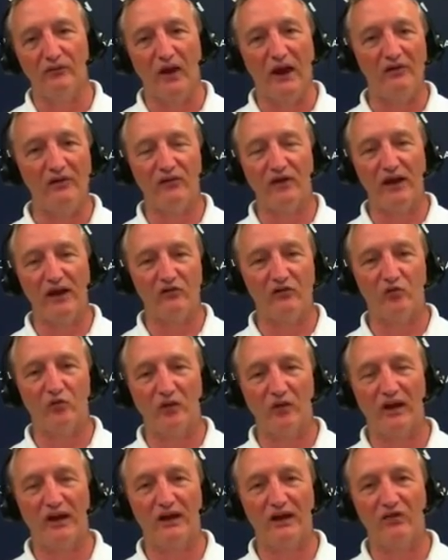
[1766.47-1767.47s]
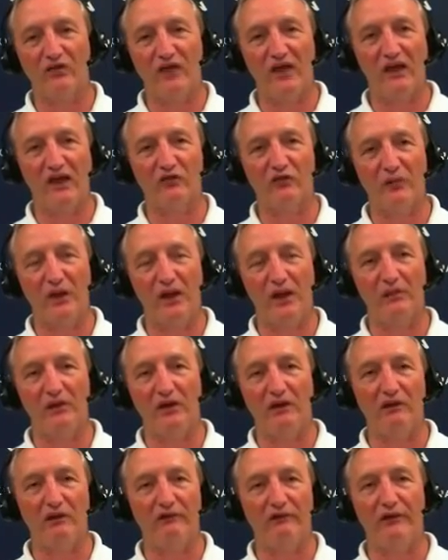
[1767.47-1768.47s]
aviation related things,
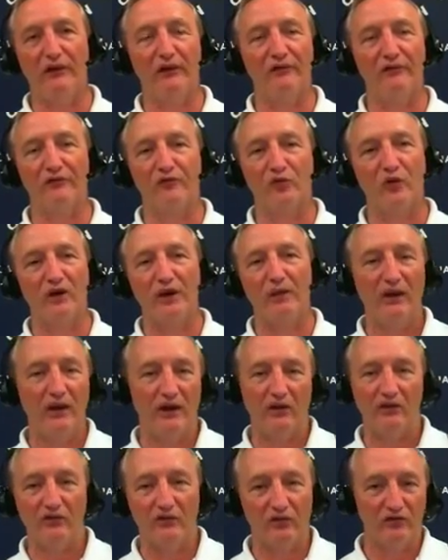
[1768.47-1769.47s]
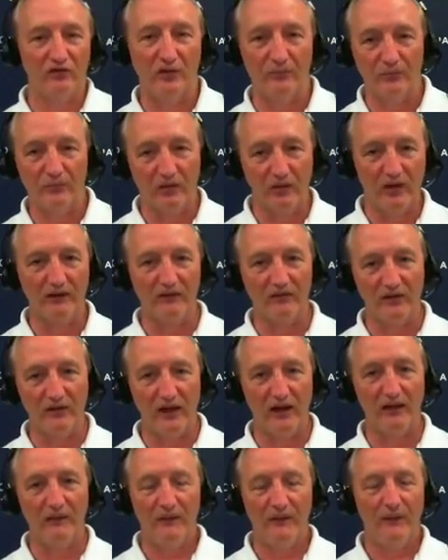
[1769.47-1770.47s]
maybe 20 minutes or something like
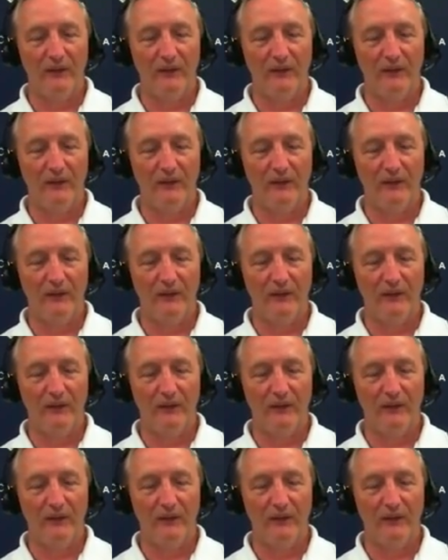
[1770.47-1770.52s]
that.